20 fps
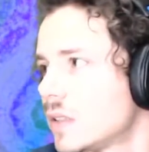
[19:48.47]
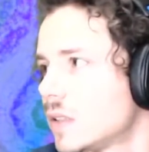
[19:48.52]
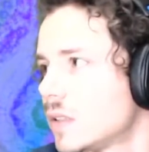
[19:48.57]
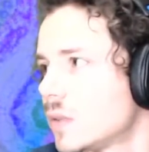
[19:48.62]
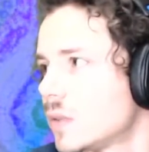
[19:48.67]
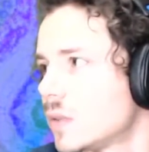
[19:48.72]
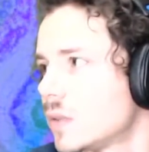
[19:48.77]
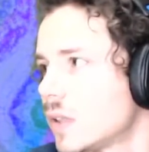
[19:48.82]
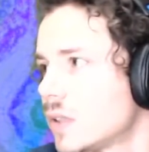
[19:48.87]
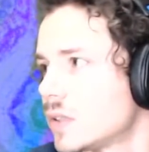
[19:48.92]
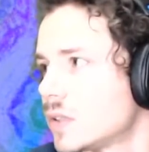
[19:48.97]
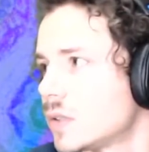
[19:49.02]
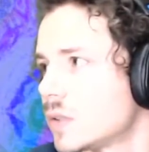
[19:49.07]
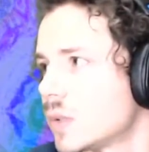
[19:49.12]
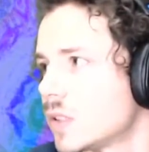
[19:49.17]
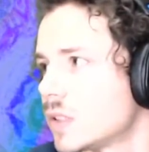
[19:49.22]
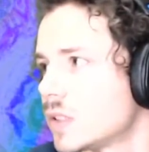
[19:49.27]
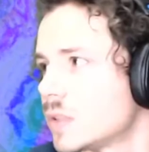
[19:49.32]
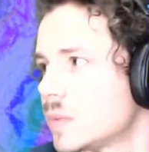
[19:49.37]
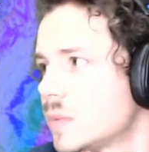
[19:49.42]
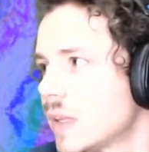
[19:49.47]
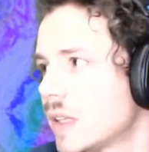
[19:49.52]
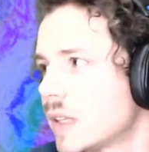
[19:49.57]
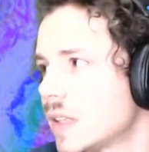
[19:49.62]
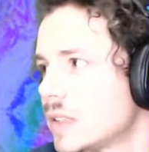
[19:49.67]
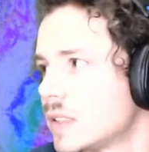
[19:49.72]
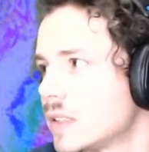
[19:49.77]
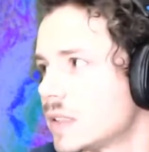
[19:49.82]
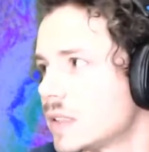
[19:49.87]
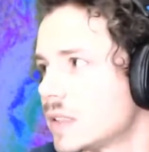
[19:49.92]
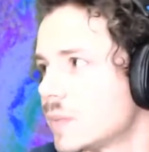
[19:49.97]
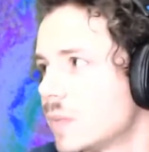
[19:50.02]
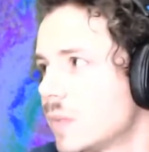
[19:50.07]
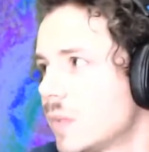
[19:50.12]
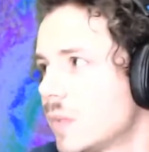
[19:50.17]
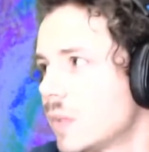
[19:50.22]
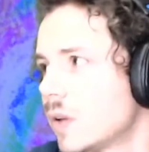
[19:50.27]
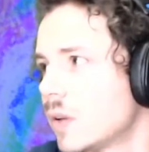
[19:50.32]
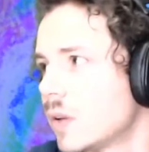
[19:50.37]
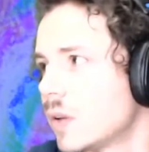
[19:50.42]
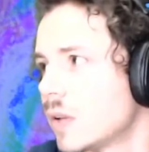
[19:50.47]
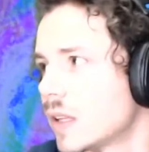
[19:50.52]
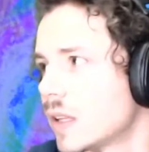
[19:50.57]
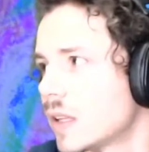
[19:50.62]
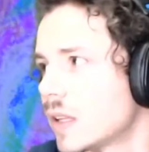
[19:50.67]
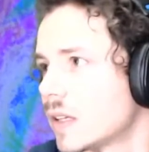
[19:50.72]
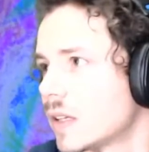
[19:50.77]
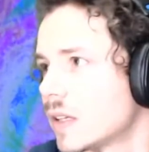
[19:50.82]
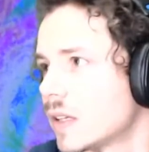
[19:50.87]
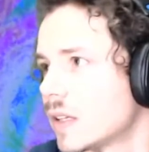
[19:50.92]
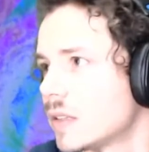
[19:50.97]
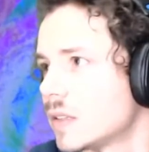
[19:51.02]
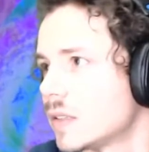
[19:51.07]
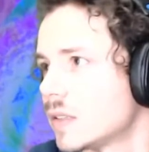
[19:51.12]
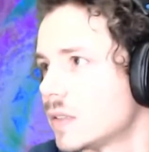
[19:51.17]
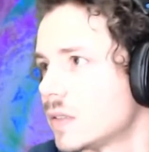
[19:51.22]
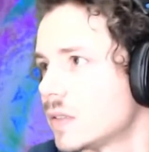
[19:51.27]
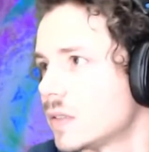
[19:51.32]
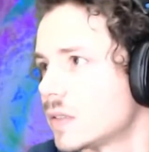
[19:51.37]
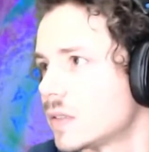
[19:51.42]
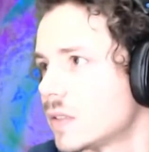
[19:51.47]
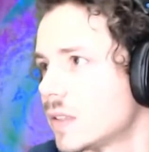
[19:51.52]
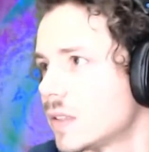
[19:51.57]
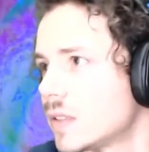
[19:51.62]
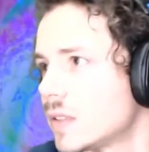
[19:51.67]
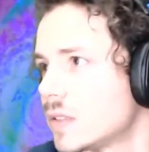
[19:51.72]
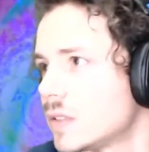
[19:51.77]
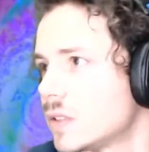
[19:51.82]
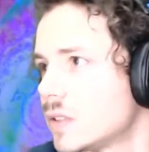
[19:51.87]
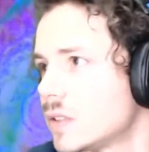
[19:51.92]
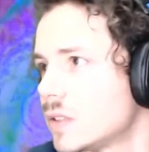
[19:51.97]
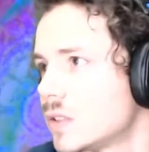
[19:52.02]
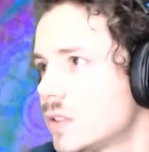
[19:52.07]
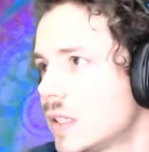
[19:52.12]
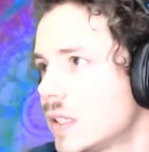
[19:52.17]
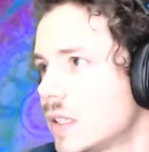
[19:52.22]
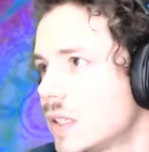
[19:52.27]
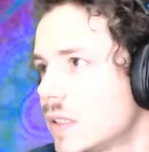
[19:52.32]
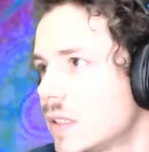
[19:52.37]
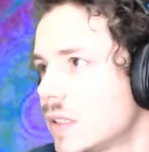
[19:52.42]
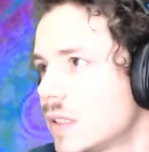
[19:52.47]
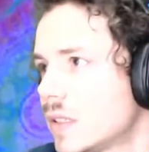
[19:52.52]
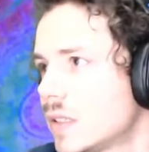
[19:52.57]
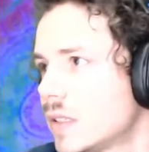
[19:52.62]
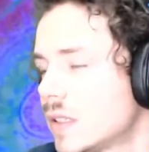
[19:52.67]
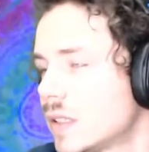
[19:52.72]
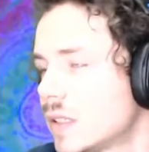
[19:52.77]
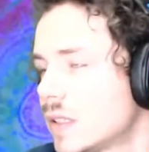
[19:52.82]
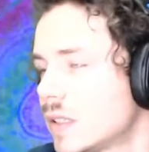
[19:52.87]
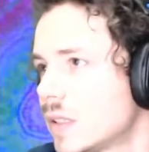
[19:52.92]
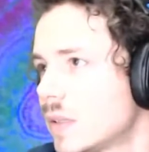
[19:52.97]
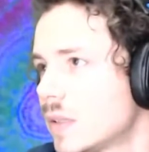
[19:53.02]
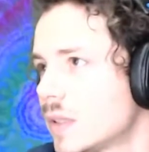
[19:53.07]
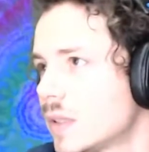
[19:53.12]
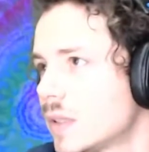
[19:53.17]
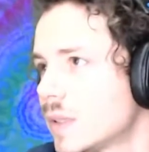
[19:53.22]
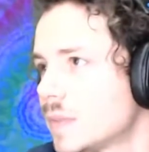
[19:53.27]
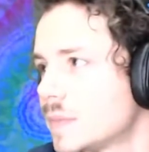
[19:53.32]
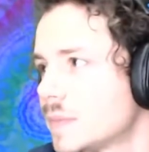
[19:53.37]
We also want to just make this smaller, I think, too. And that's too big. Yeah, there we go.